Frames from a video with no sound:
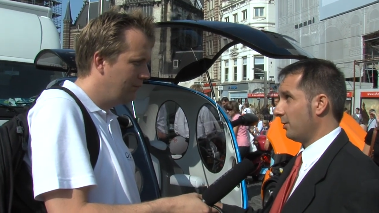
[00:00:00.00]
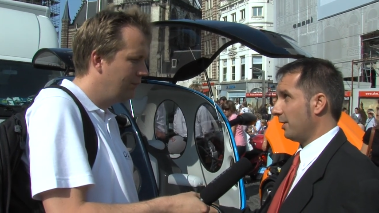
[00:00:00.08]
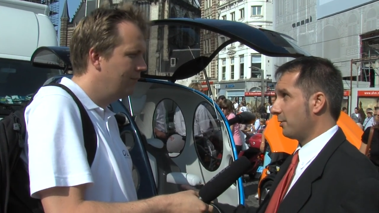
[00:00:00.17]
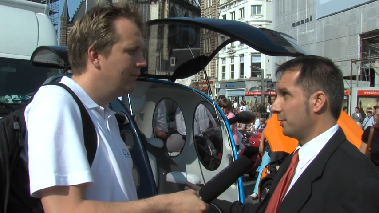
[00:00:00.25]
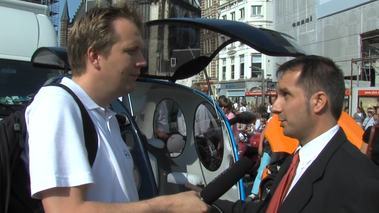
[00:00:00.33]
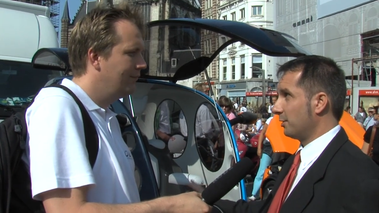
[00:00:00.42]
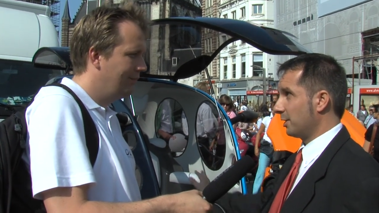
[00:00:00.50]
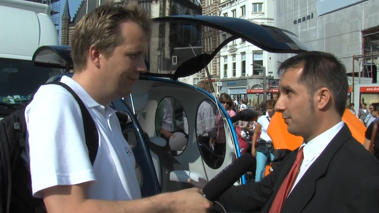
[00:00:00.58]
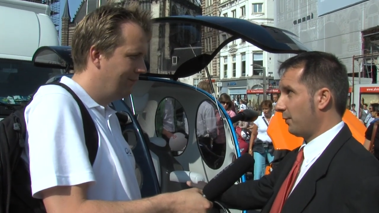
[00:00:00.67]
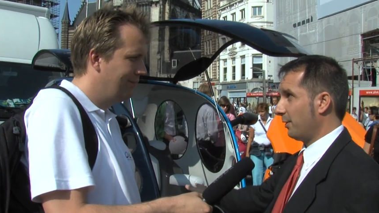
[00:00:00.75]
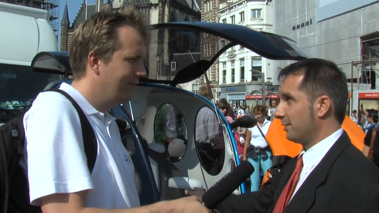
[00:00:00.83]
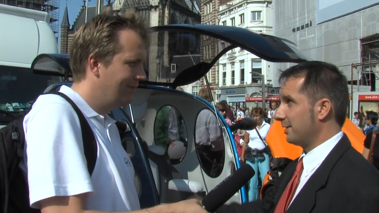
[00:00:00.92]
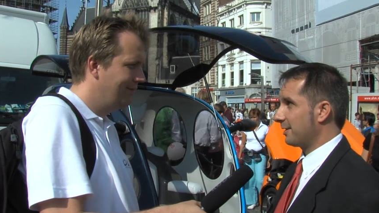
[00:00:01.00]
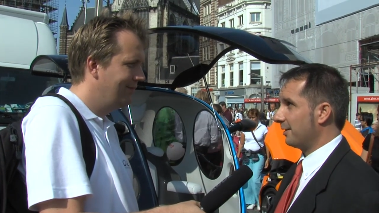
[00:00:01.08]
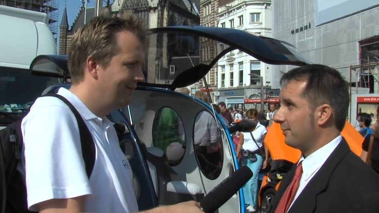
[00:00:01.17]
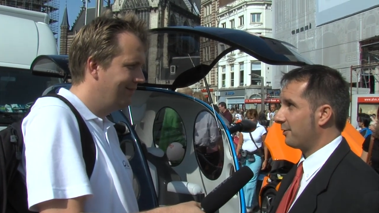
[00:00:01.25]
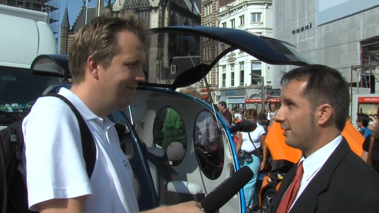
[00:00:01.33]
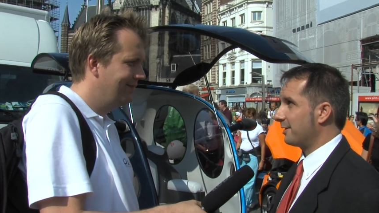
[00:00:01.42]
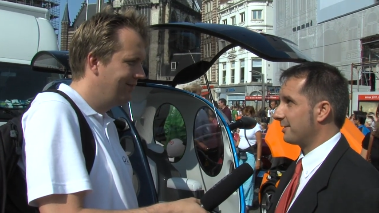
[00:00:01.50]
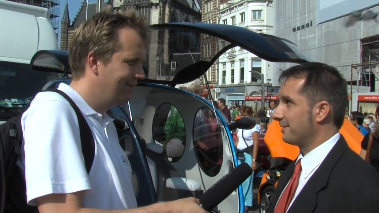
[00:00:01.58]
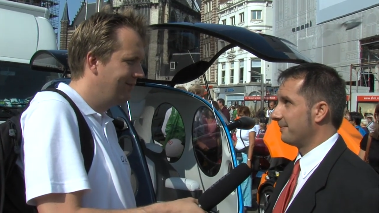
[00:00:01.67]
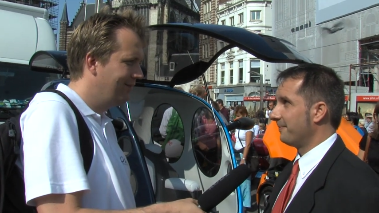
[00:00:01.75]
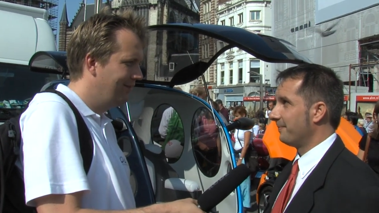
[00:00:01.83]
Speaker 1: So air conditioning is free on this kind of cars.